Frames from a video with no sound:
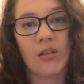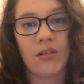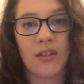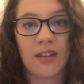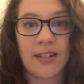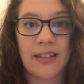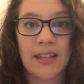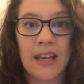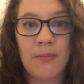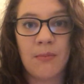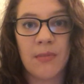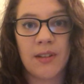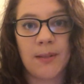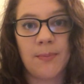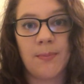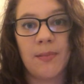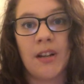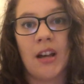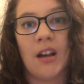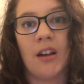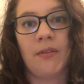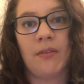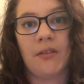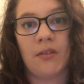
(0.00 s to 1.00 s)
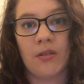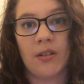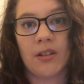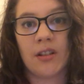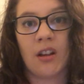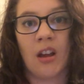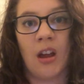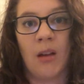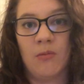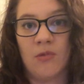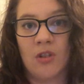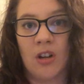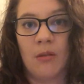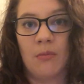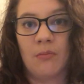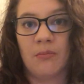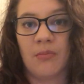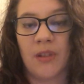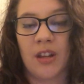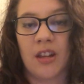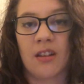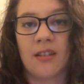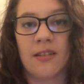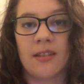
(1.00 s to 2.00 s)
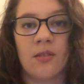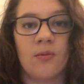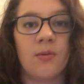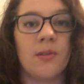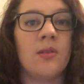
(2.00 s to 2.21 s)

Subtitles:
the scene must be after a time jump, because there